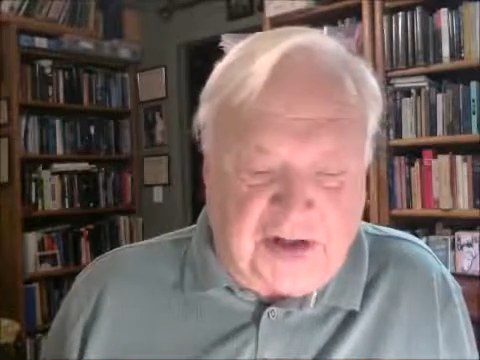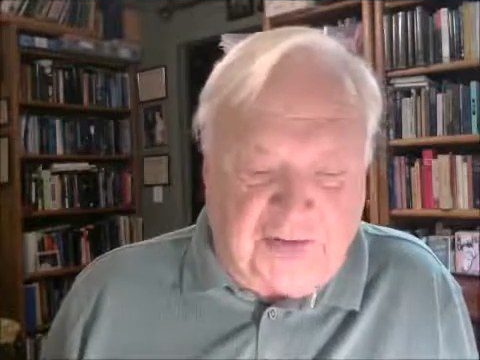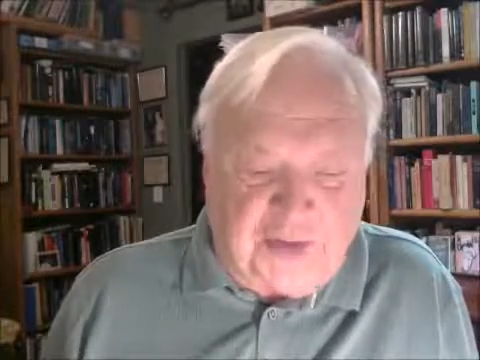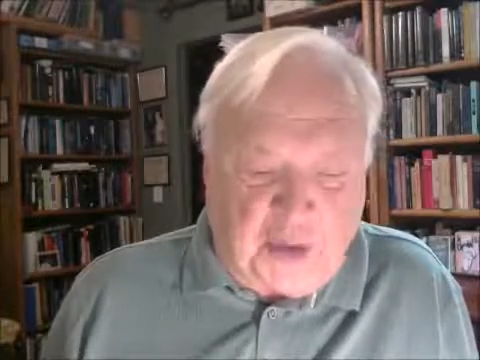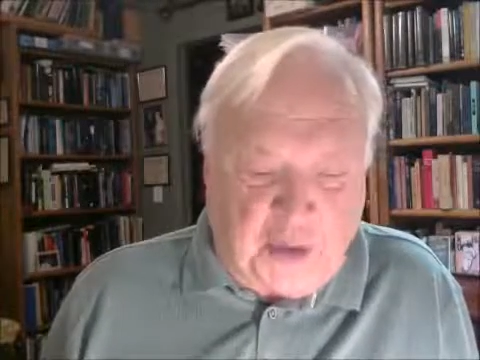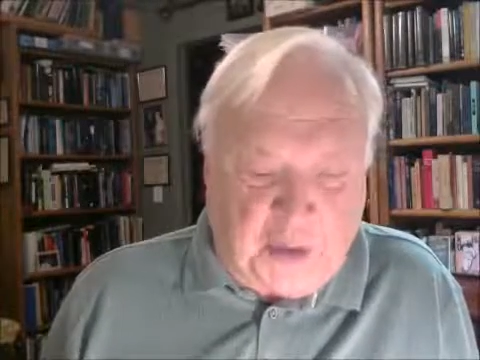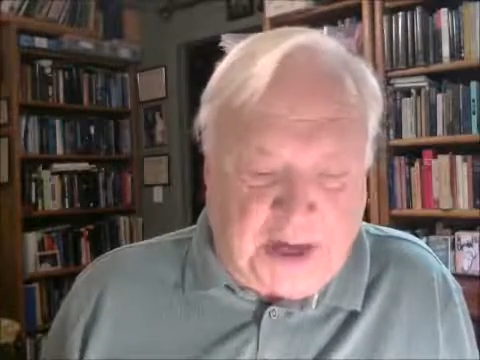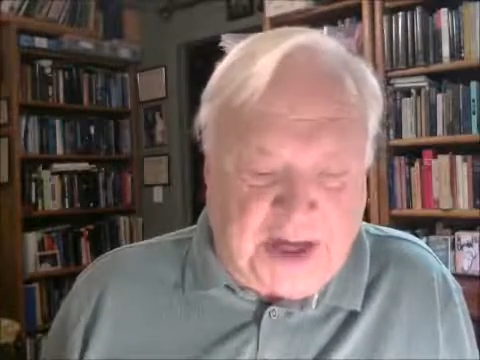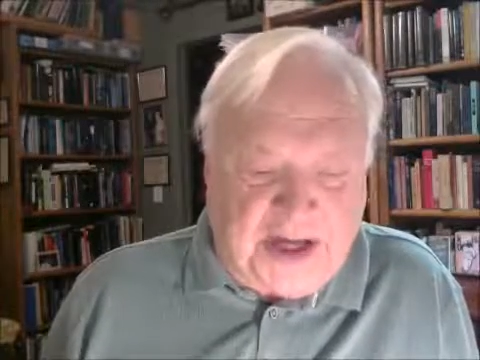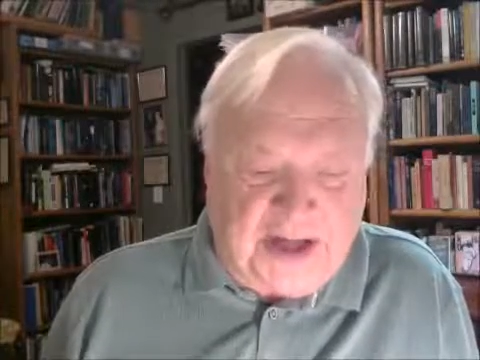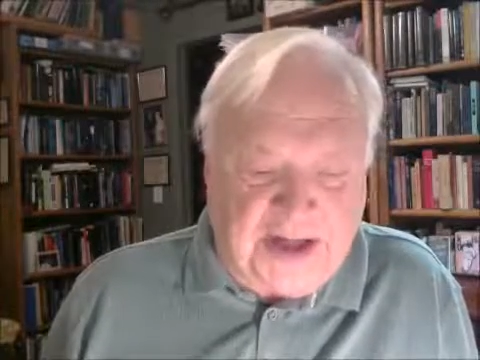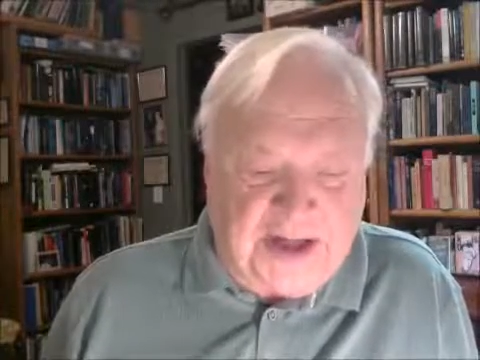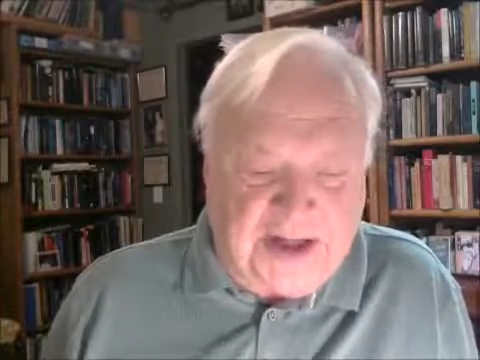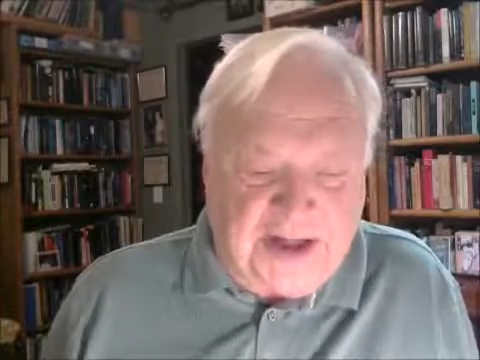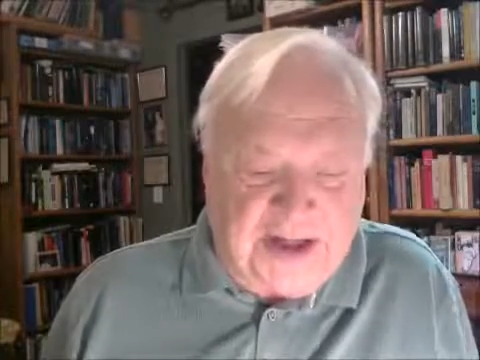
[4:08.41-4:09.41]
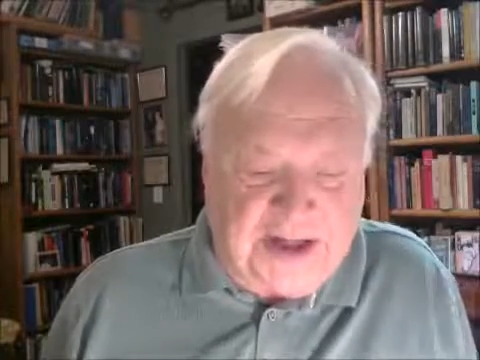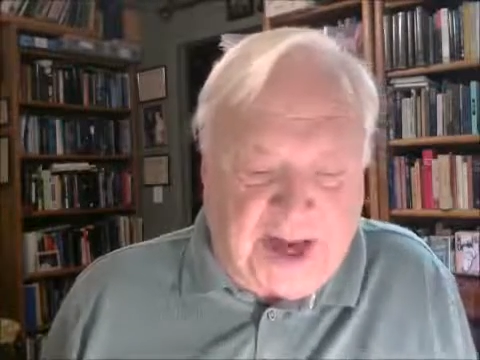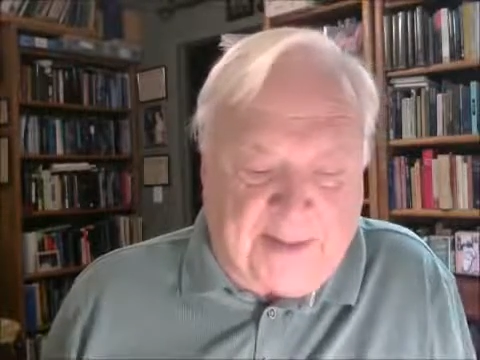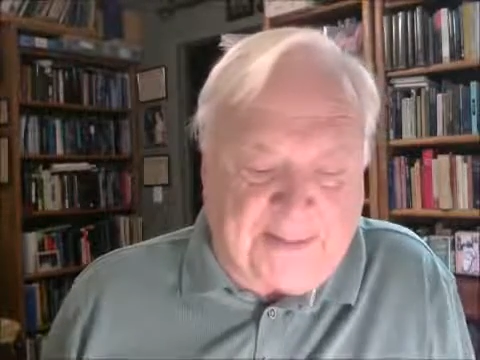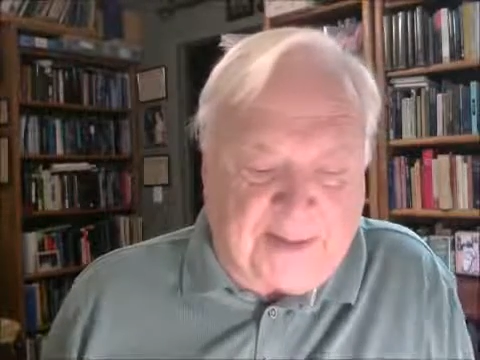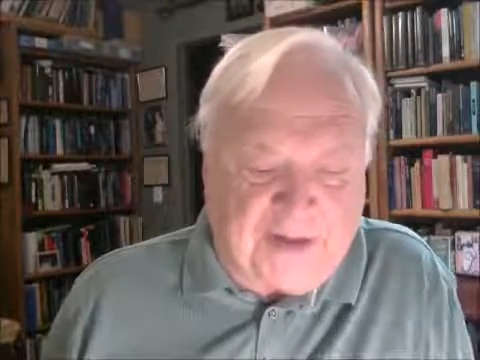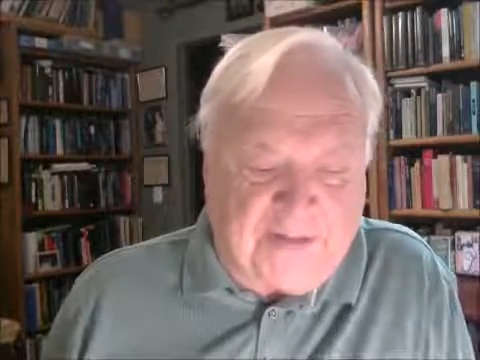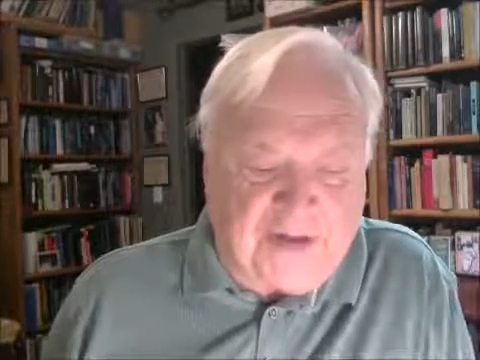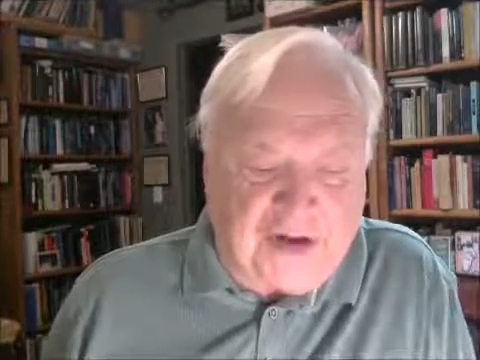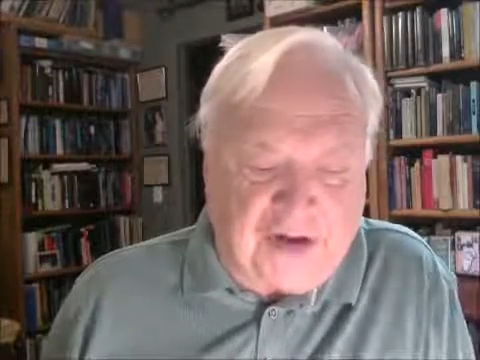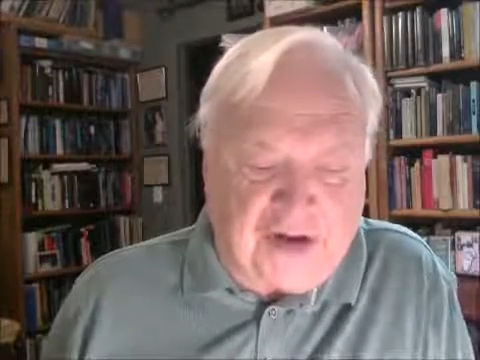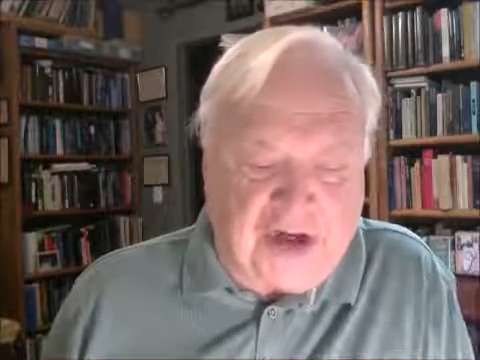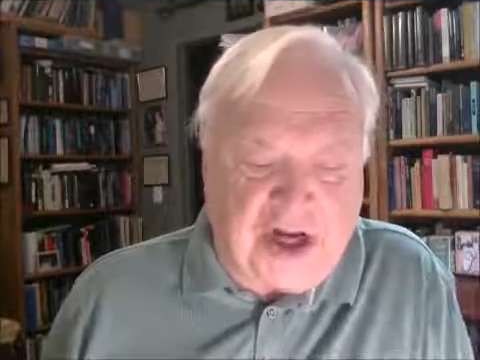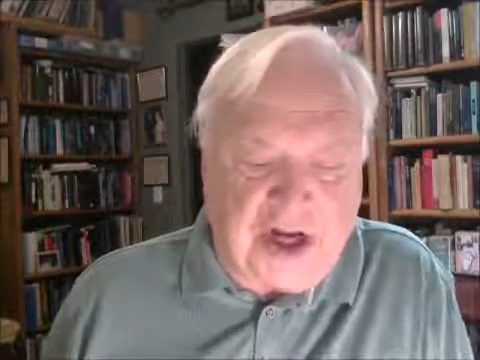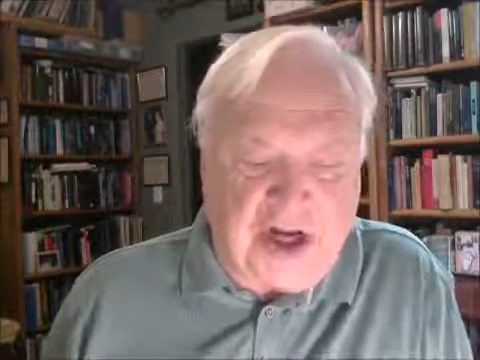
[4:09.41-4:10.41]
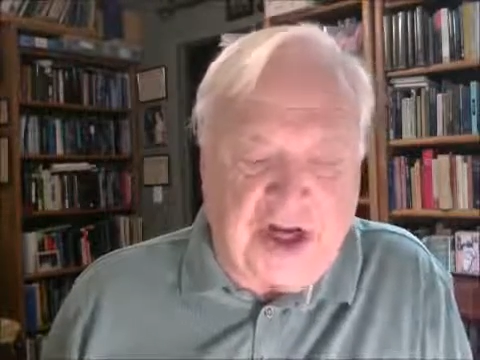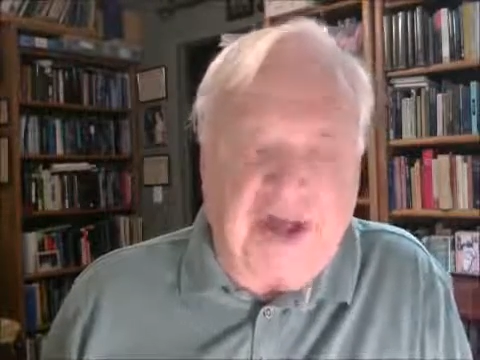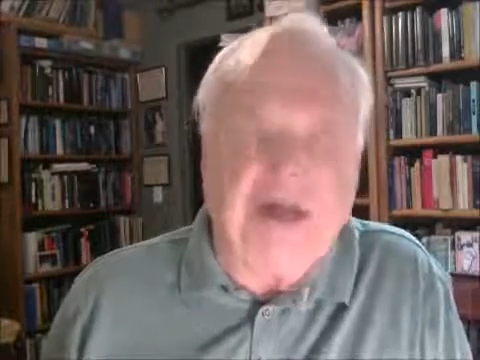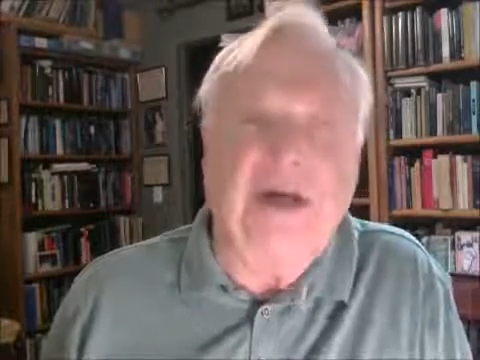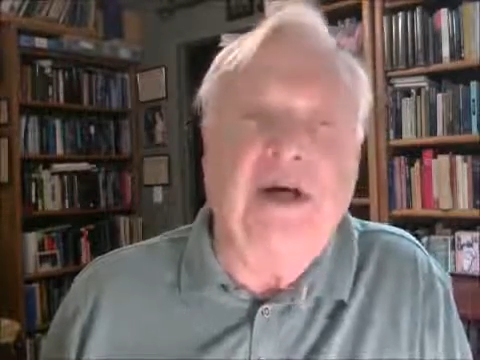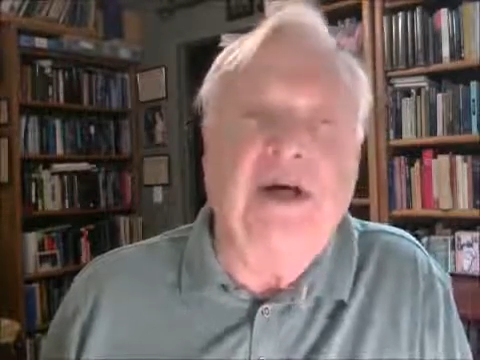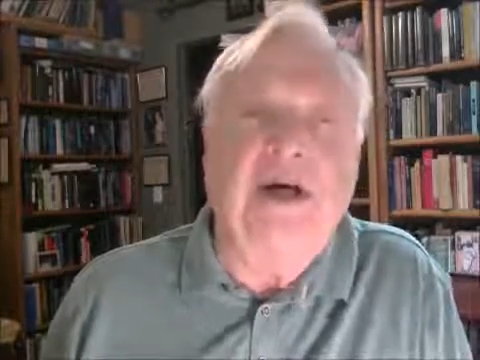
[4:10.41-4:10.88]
of the wind, depth of the sea,